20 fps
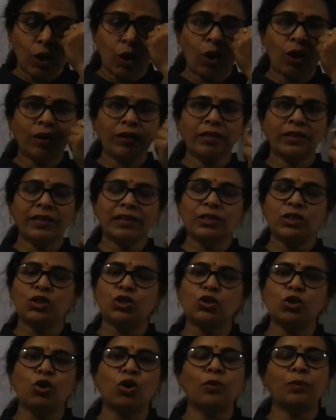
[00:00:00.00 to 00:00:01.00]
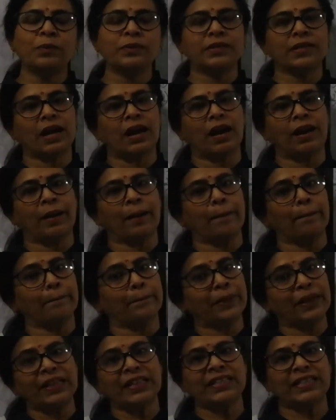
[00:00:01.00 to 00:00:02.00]
All the soaps are
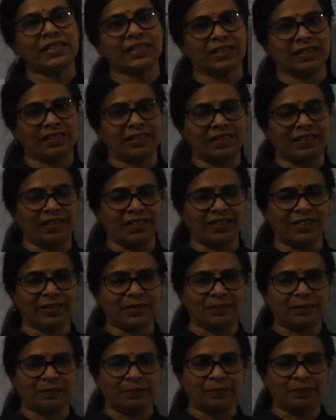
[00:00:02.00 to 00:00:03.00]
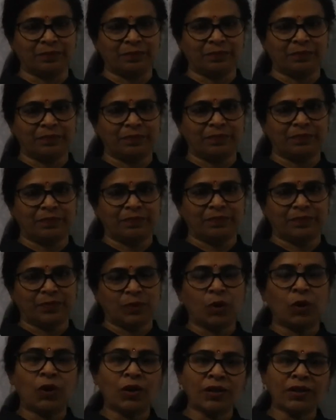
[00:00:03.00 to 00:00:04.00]
basic in nature.
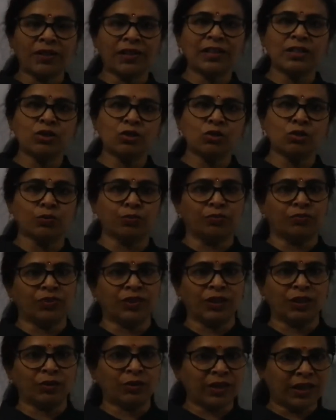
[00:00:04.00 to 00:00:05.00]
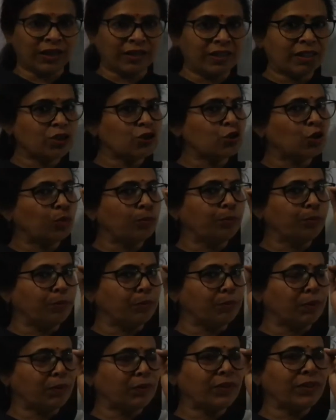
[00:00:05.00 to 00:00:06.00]
All the soap, when you take the soap
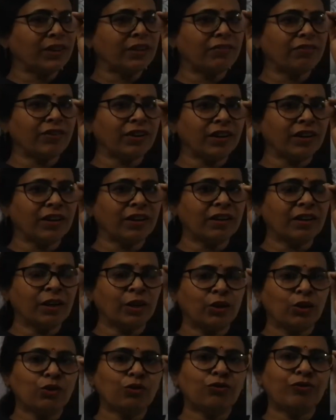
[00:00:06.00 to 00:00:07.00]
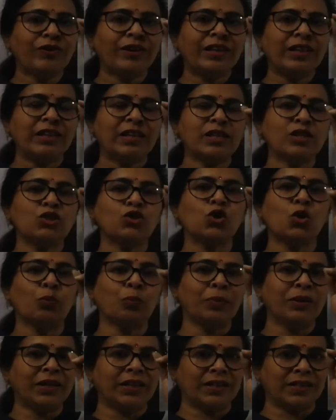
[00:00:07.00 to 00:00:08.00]
between the finger, you feel the
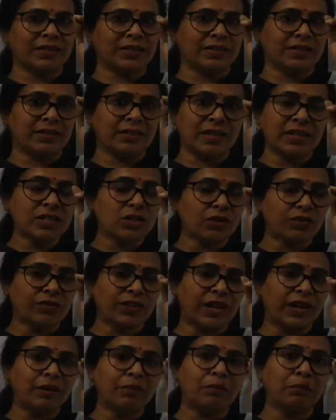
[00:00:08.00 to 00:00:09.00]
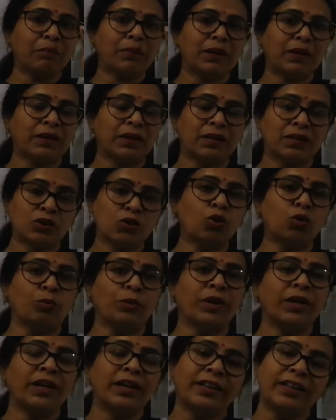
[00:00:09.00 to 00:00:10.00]
soapiness of that
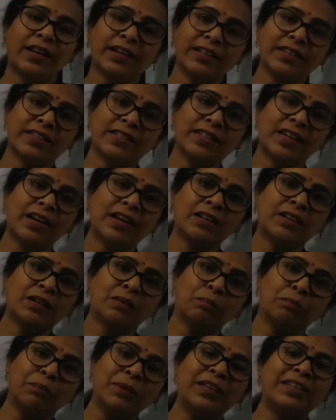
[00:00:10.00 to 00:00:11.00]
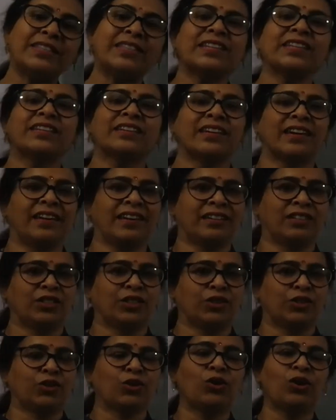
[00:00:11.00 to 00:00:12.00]
soap. That is the basic
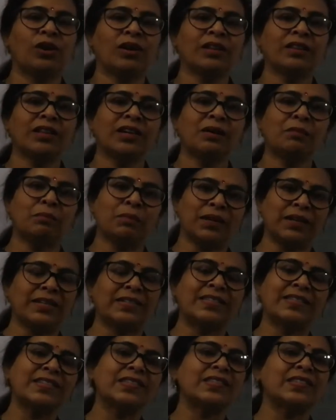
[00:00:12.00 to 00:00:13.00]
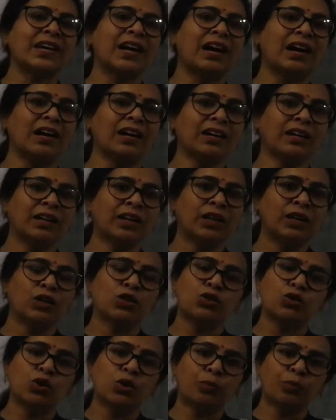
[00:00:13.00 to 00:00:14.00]
character. All the bases are
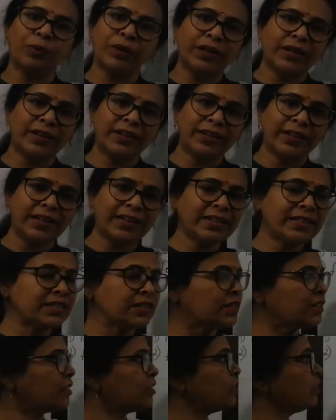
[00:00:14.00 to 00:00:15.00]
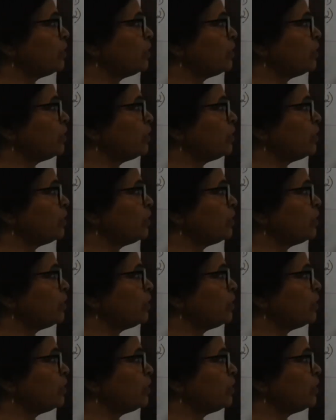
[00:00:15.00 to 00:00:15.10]
soapy in taste.